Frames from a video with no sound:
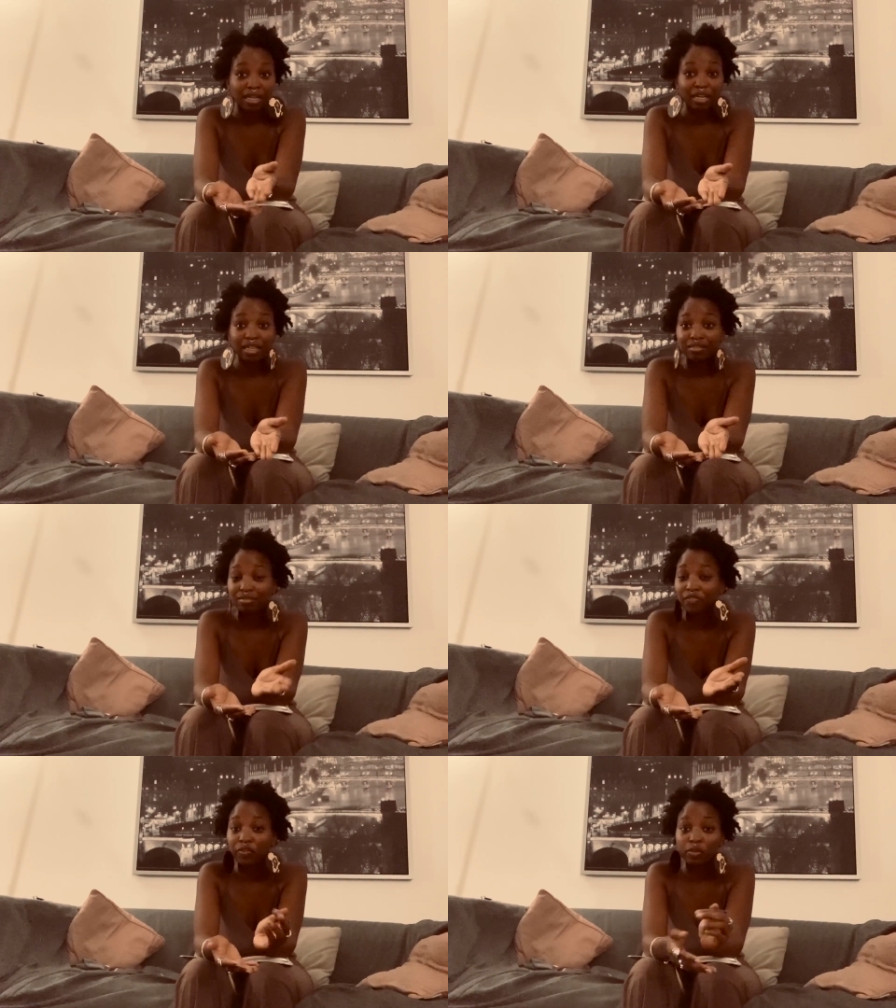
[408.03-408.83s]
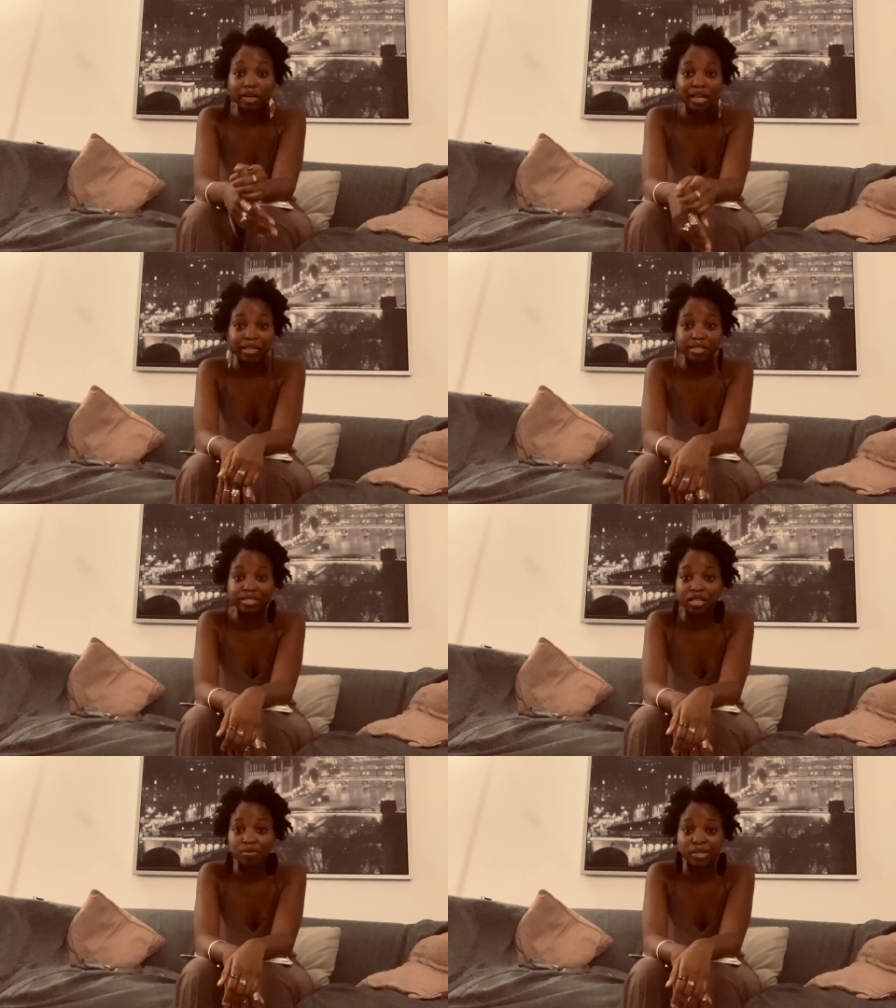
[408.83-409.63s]
And if you're looking at the
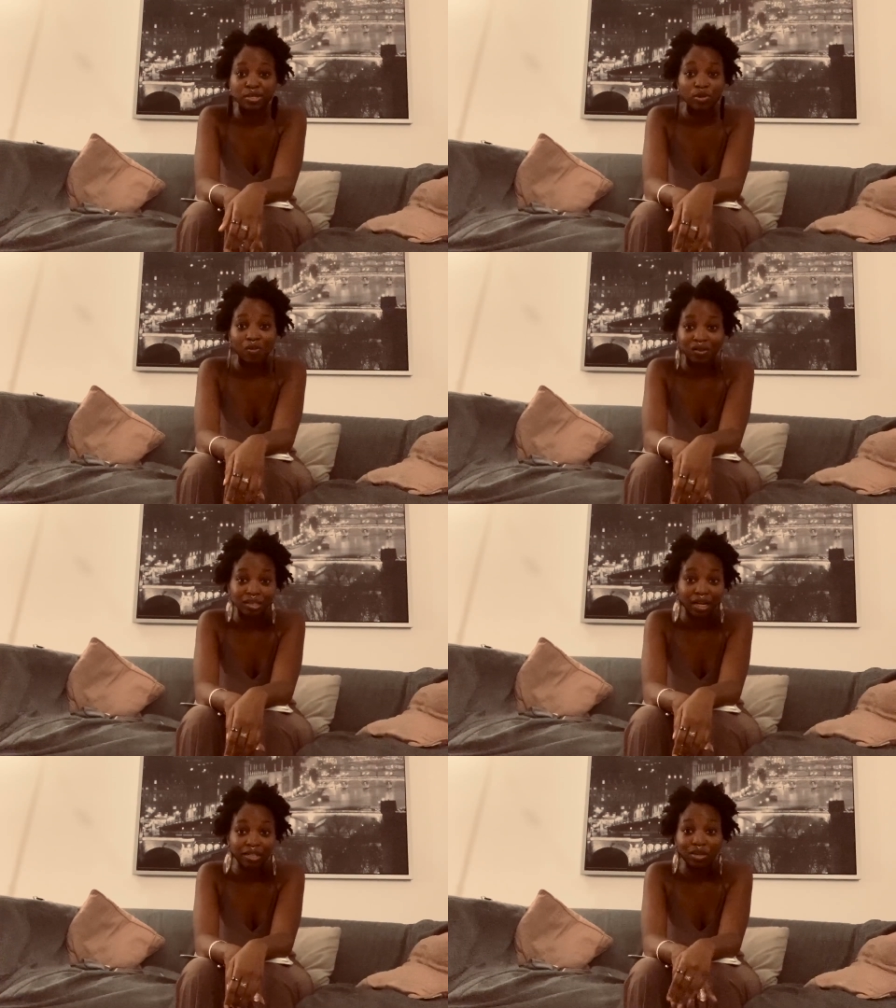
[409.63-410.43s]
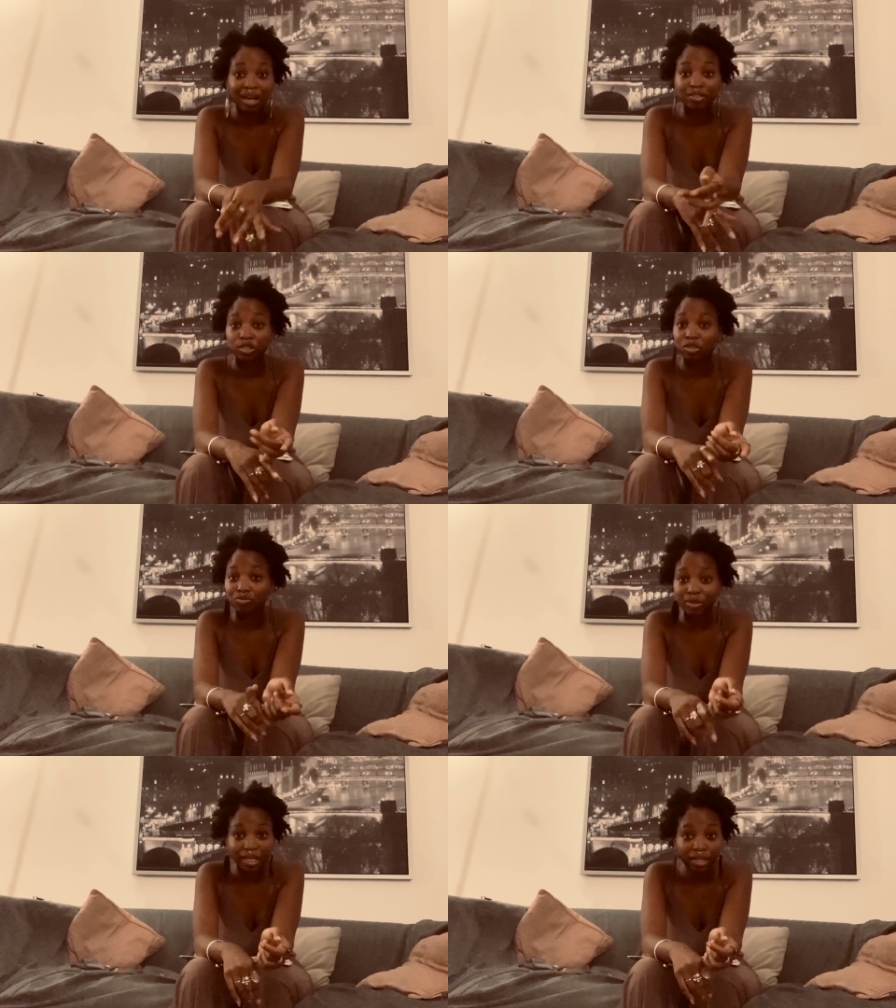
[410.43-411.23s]
syllabus online, you have to do
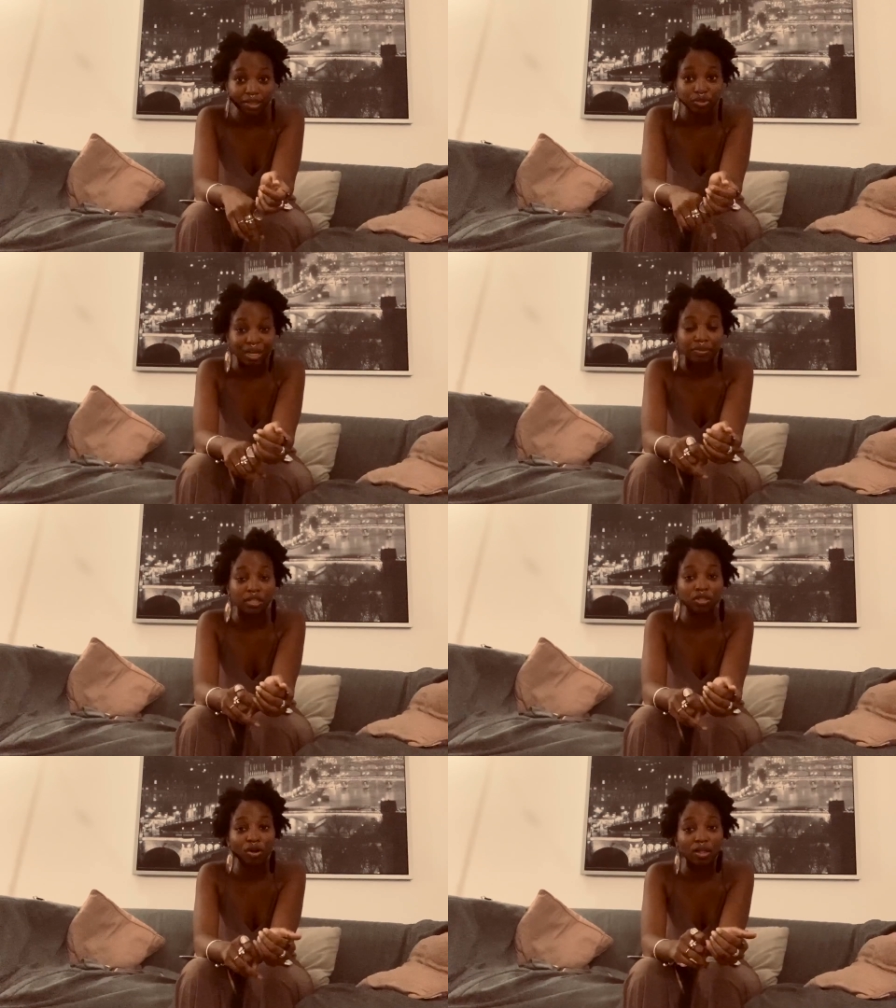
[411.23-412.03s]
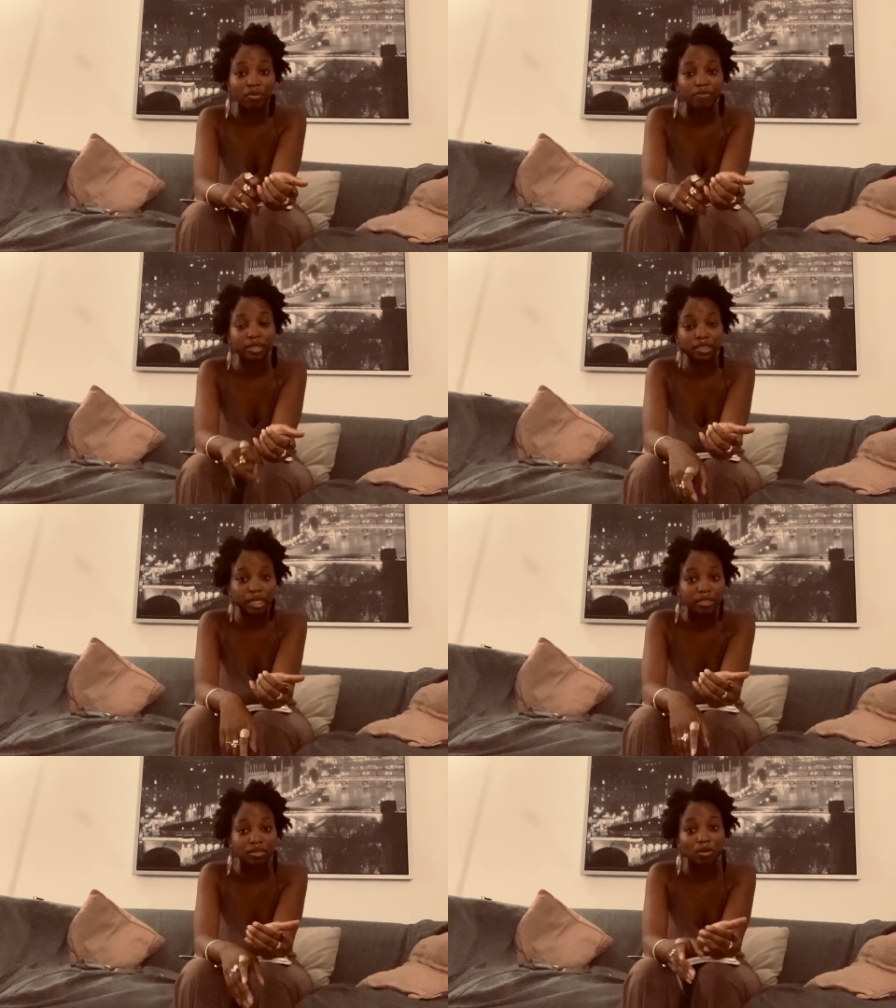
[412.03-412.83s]
readings, you have to do all of these
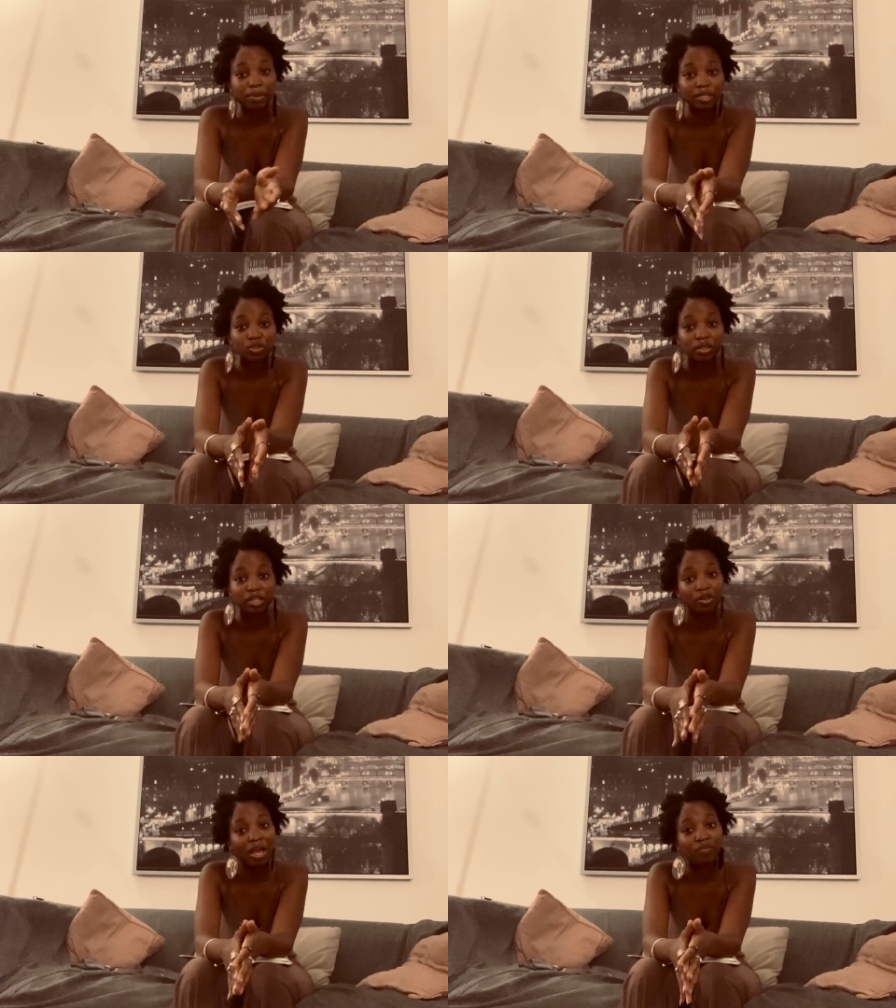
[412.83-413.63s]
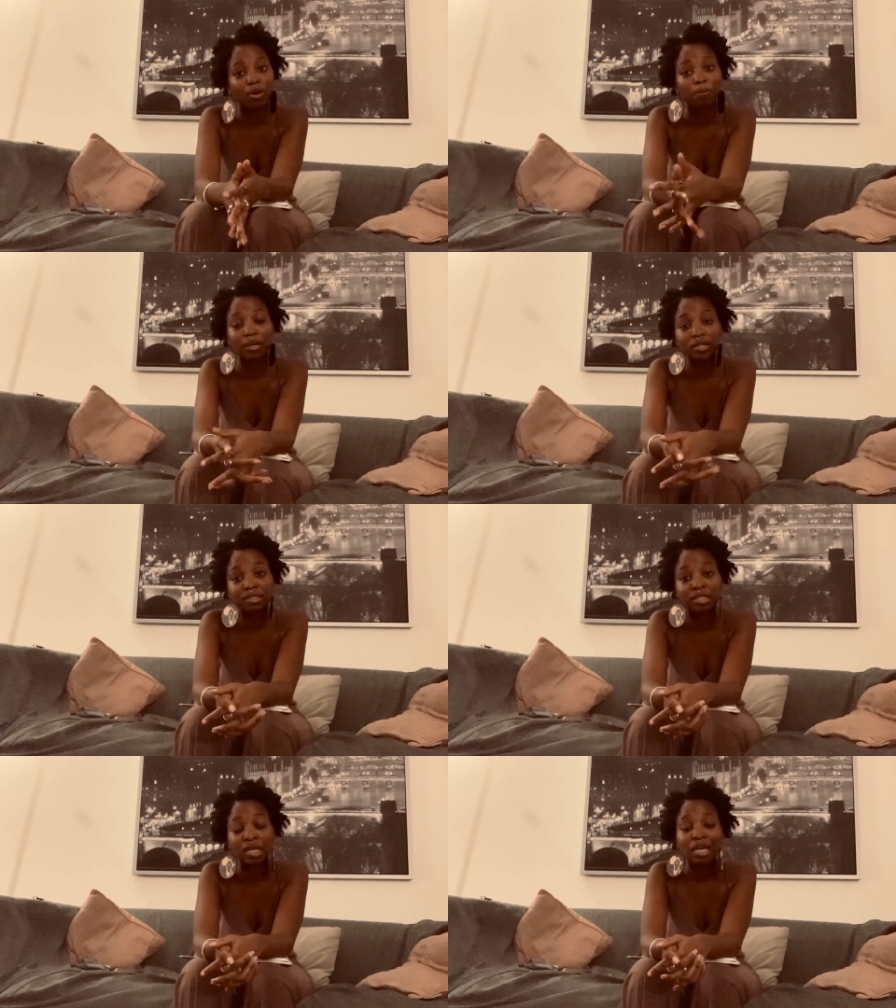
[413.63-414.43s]
things. So make sure that you have your books.